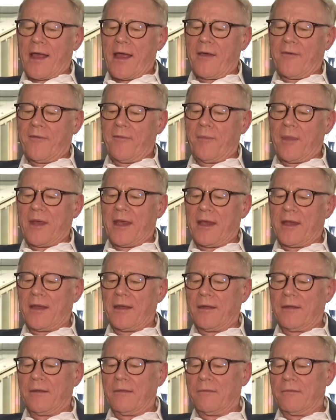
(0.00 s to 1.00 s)
have
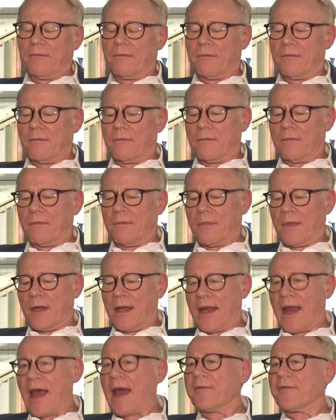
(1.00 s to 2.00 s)
been
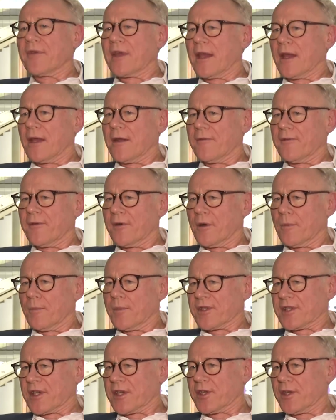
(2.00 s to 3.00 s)
an advocate for a
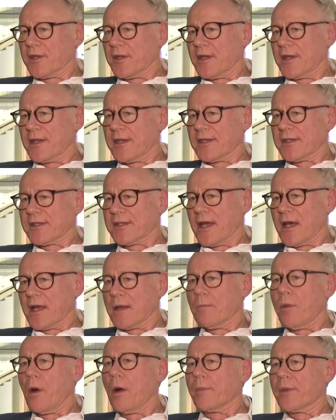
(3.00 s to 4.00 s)
position that is
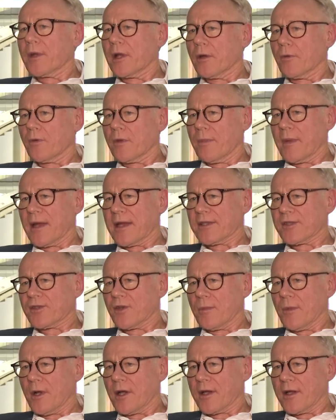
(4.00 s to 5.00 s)
unpopular with
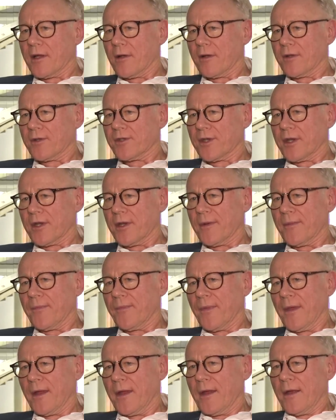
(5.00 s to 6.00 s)
mainstream archaeology,
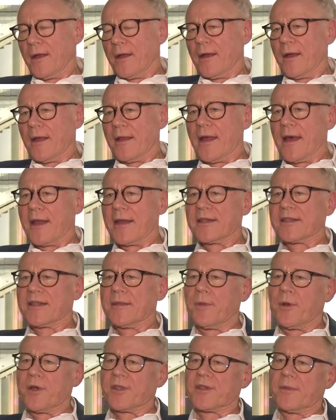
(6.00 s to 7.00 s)
and that is
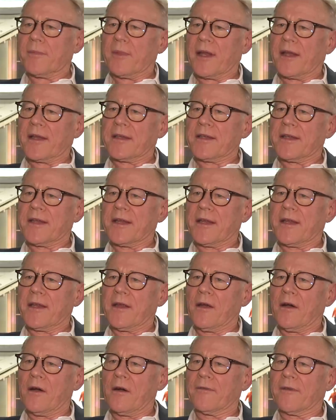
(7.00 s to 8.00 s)
the
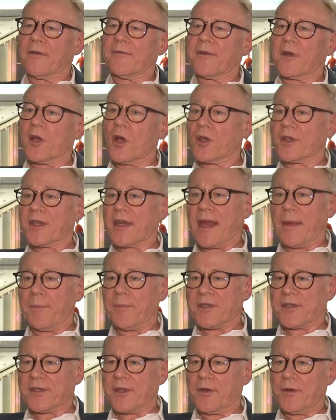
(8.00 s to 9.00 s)
possibility of a forgotten
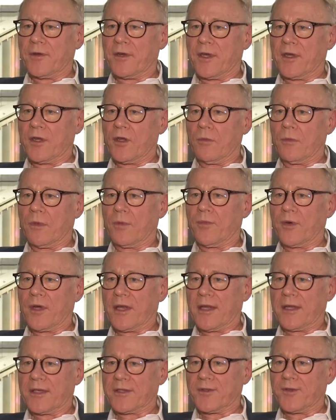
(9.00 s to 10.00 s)
episode in human
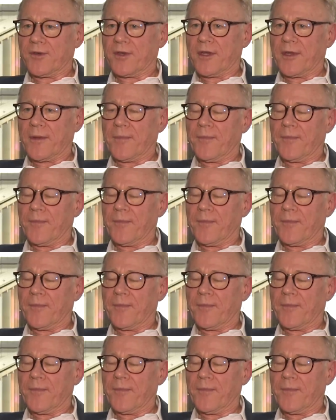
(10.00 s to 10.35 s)
prehistory.